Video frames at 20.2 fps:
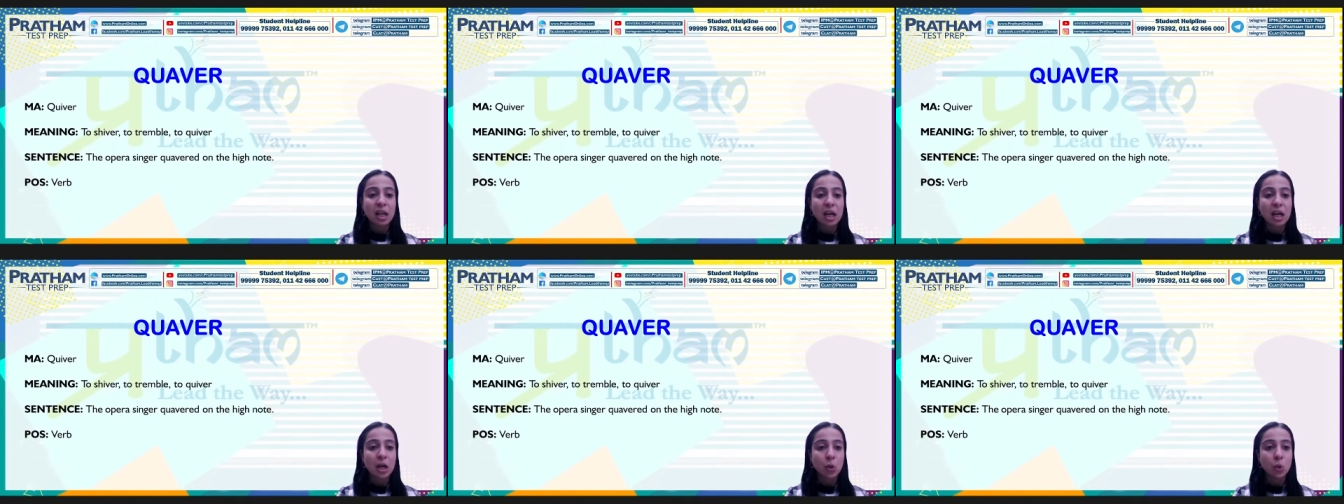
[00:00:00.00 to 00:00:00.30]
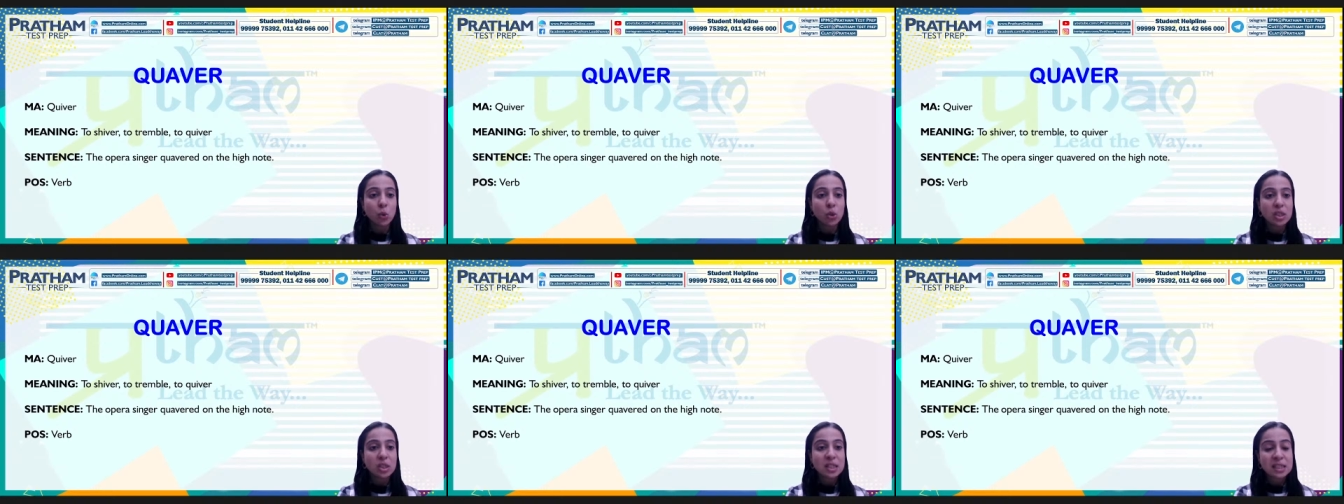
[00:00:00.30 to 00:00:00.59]

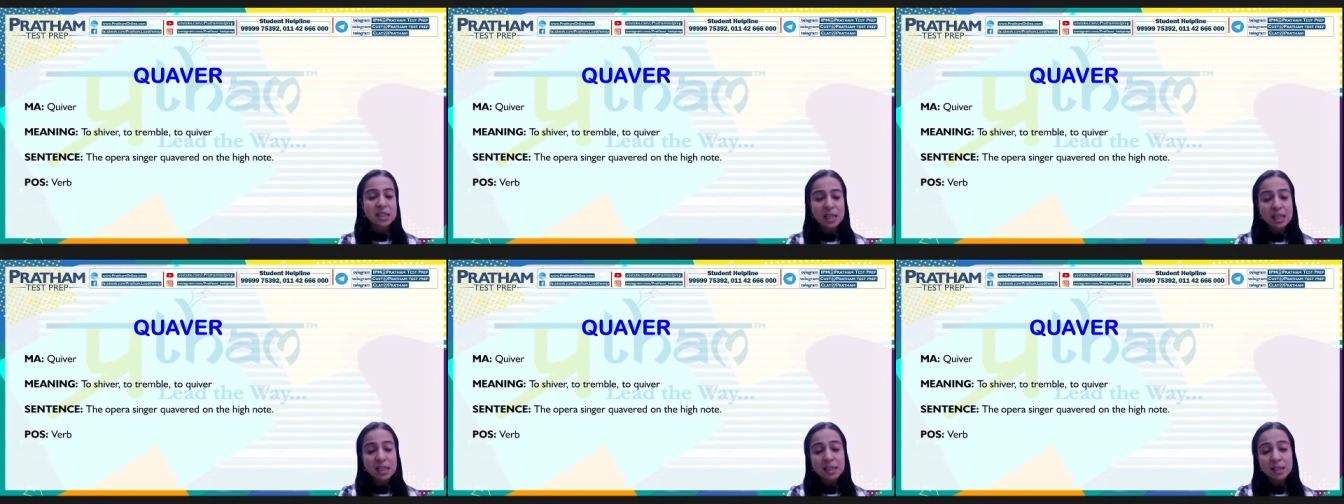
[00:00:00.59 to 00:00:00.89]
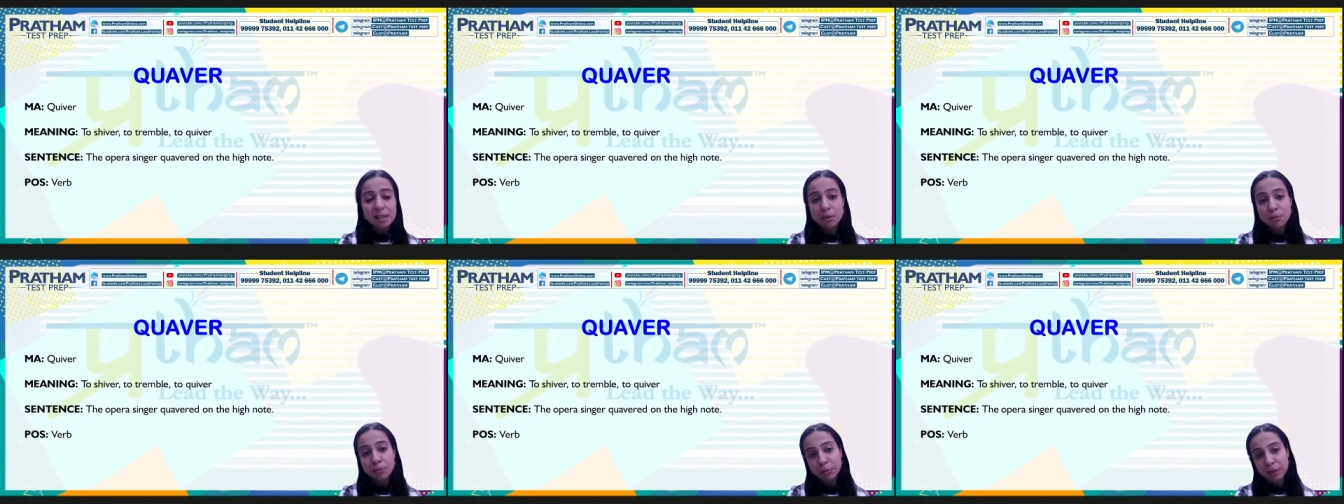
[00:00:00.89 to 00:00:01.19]
now
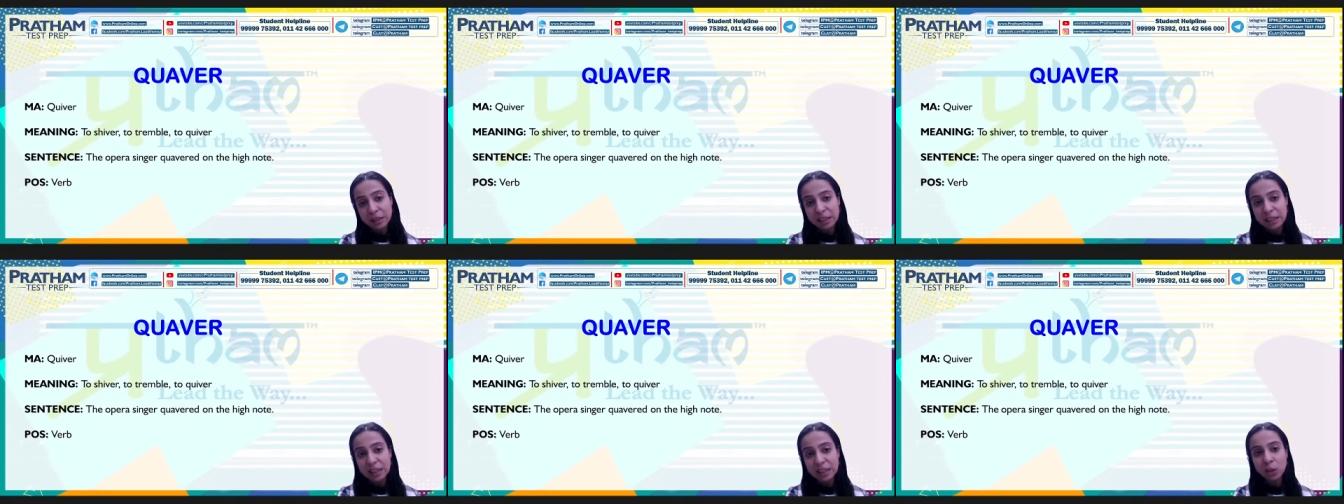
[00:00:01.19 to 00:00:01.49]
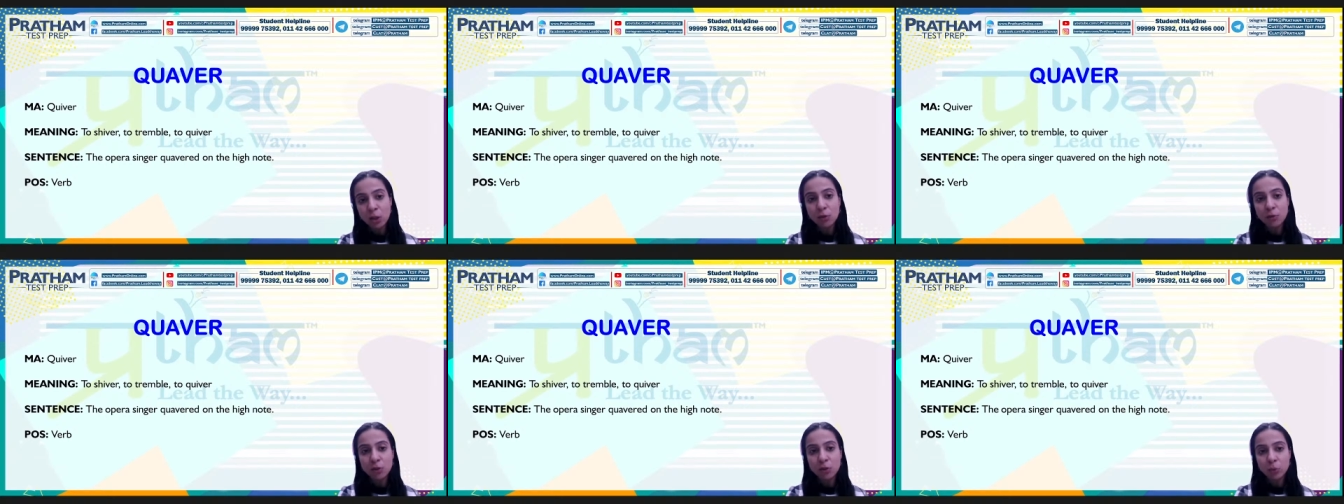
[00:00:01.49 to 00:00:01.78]
since the
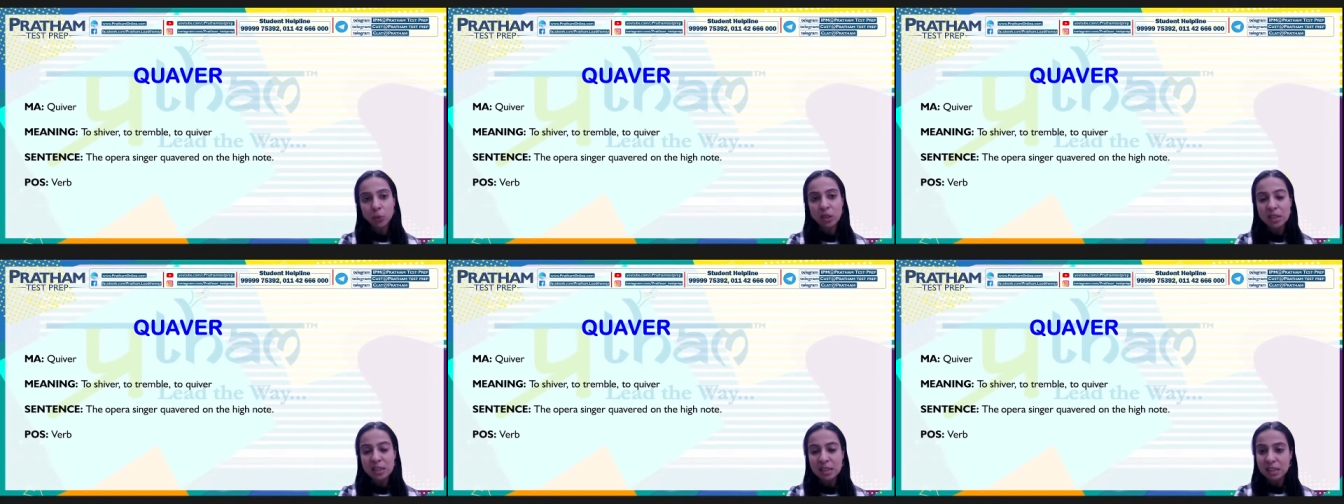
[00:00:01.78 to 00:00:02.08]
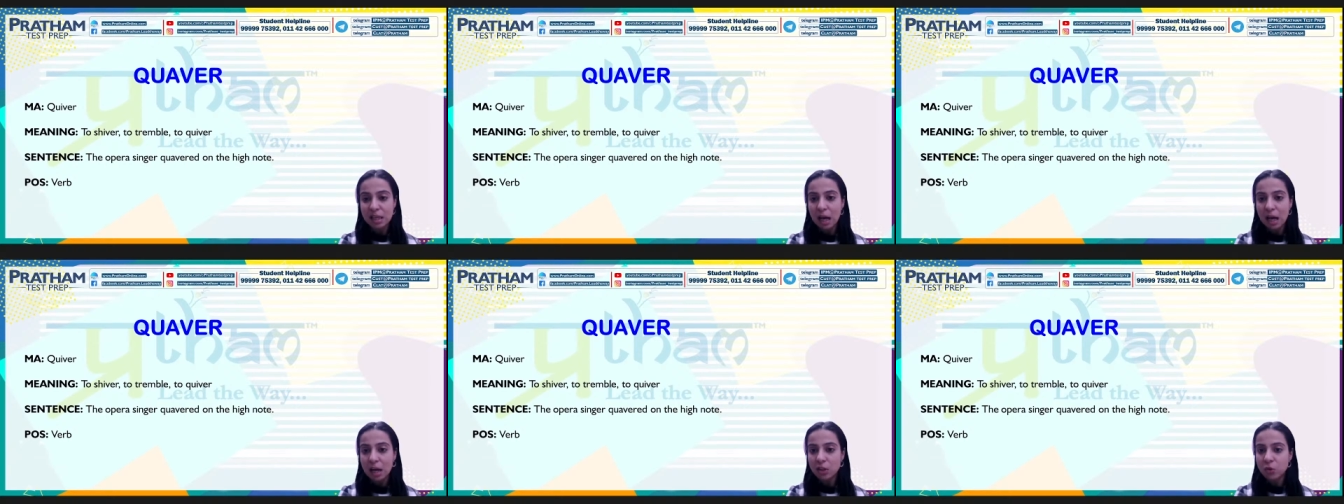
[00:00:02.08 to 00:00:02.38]
meaning of the word
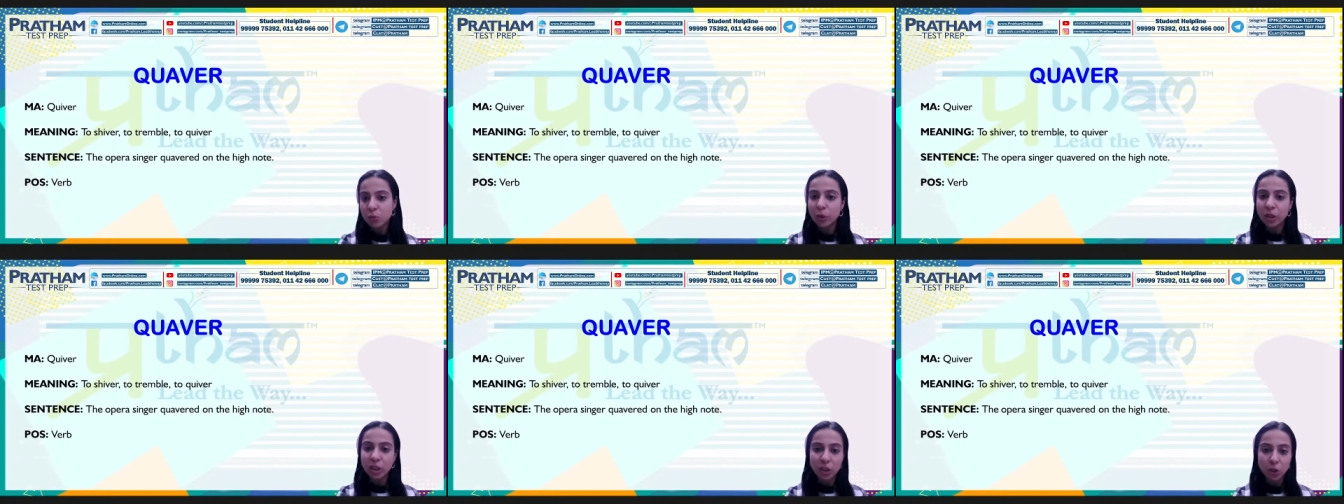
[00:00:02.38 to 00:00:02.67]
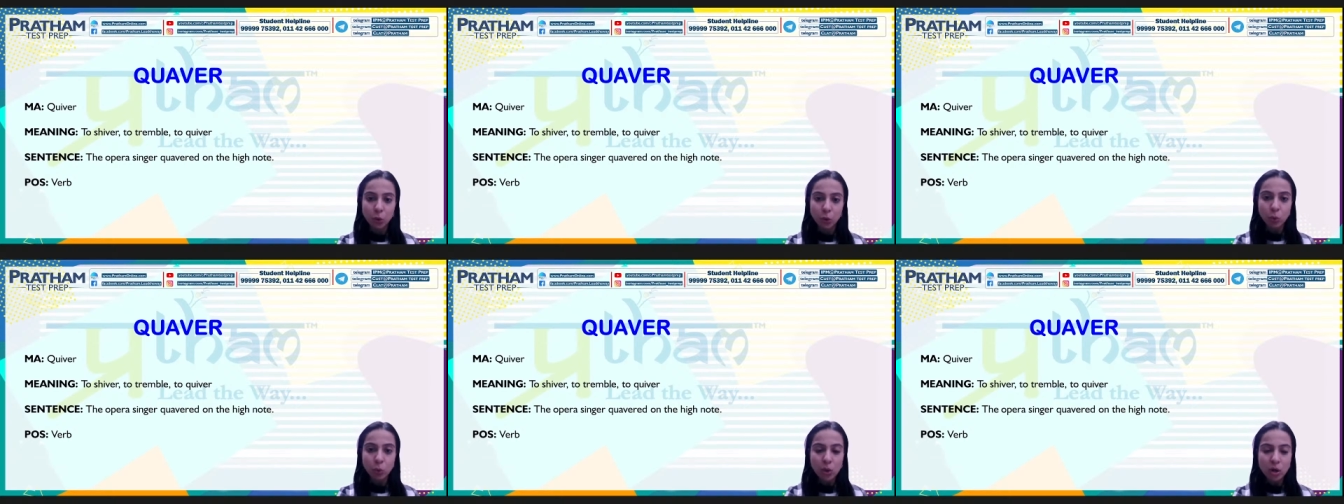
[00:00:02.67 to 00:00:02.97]
starts with
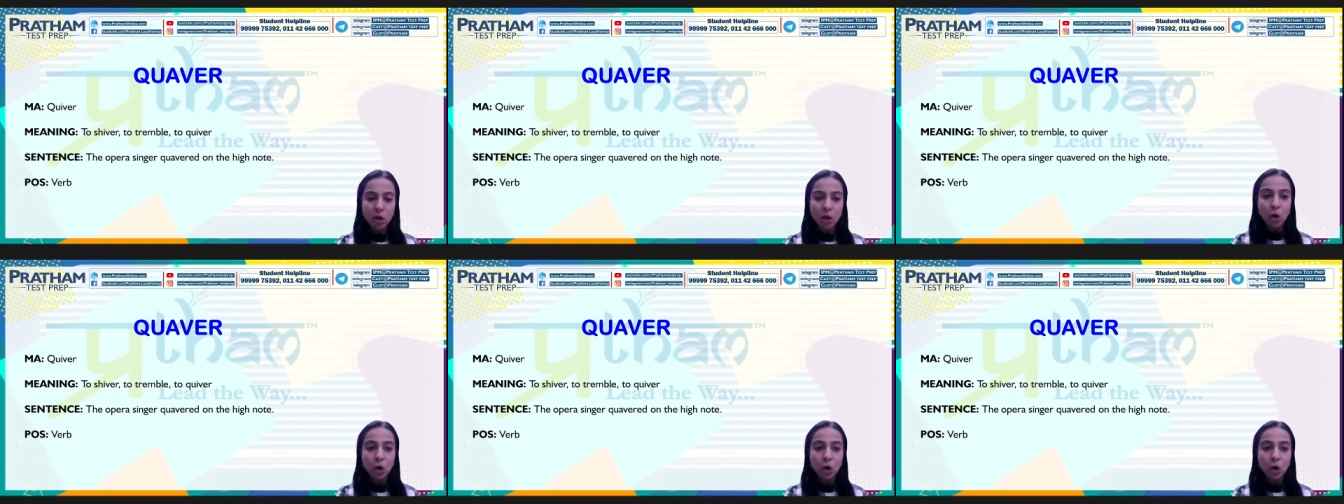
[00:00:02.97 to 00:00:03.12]
two